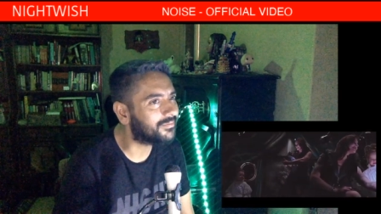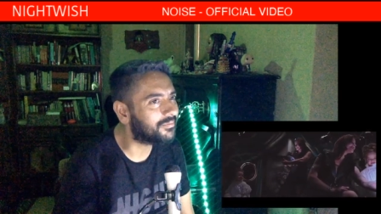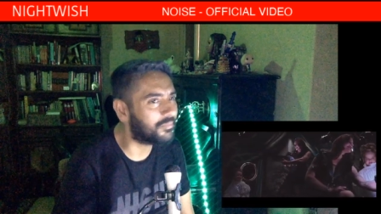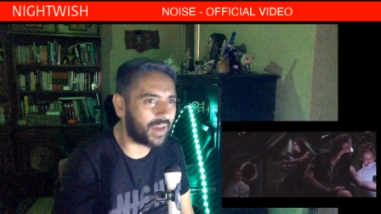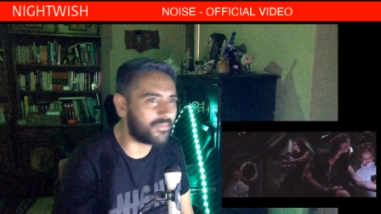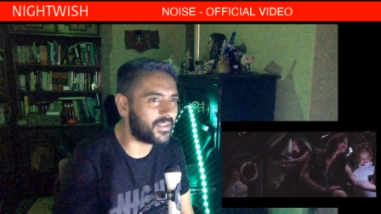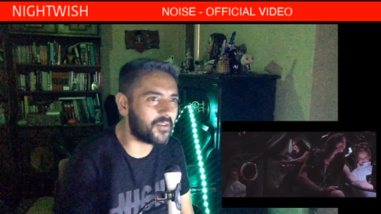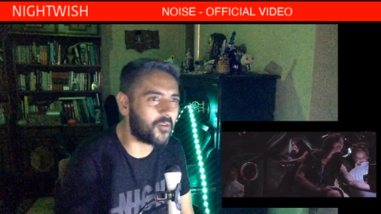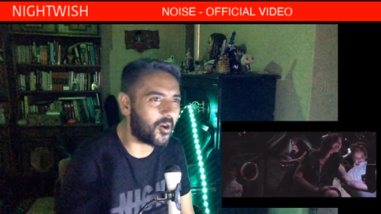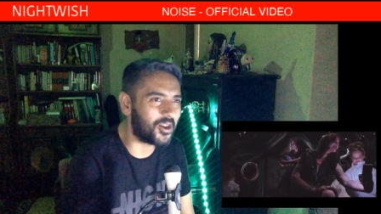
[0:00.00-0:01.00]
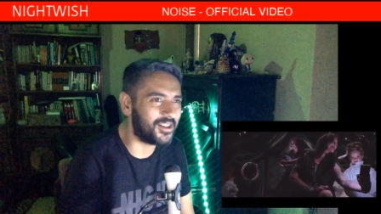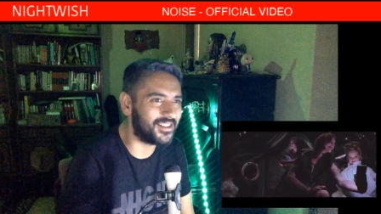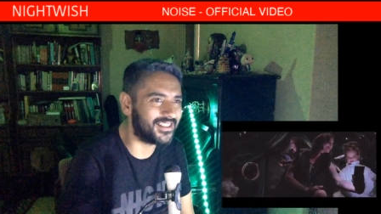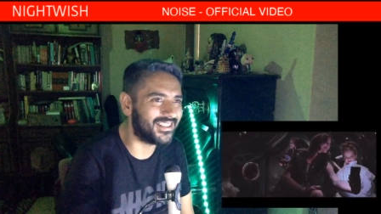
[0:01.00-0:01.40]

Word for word: Brave New World.